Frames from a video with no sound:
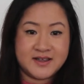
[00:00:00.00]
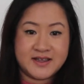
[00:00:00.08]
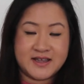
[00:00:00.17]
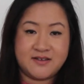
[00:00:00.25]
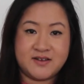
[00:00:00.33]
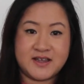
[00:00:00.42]

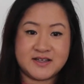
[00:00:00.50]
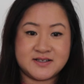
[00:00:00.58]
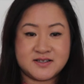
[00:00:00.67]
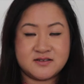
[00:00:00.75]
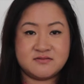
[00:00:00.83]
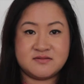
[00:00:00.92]
here it
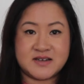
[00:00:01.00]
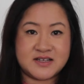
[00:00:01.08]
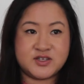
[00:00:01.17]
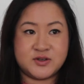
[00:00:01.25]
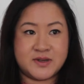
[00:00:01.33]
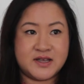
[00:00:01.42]
is,
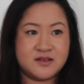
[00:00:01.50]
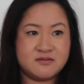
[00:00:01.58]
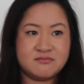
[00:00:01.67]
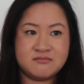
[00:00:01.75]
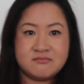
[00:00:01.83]
let's do it.'"